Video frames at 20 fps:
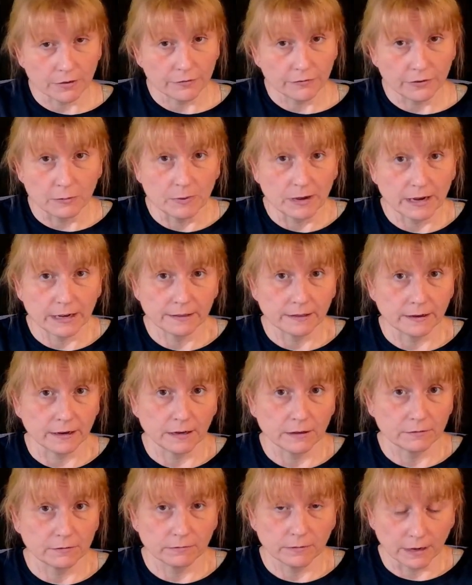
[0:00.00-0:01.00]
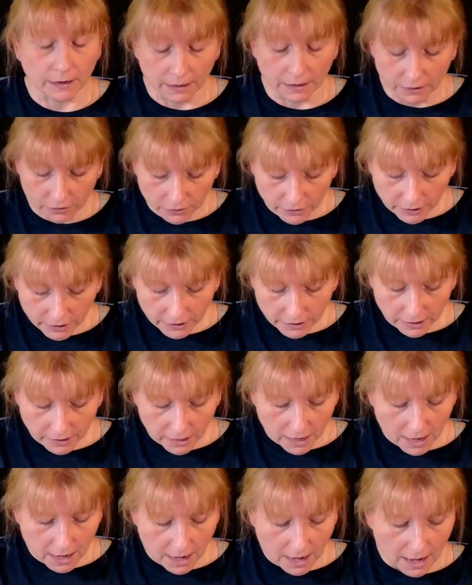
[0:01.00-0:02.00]
the feedback that I could.
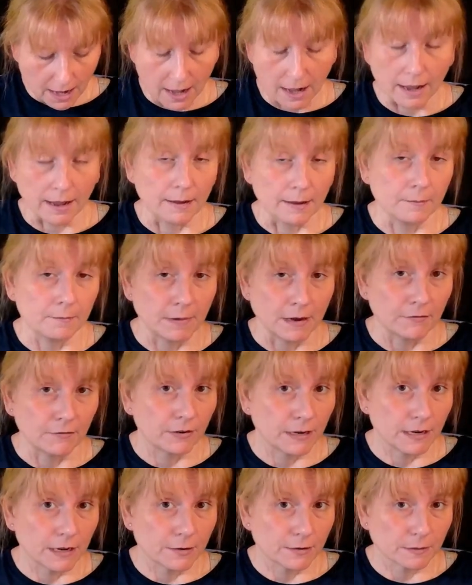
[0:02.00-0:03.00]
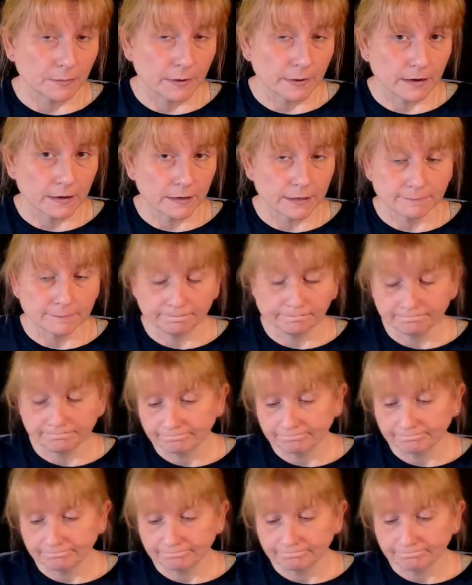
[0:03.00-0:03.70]
I made videos about it.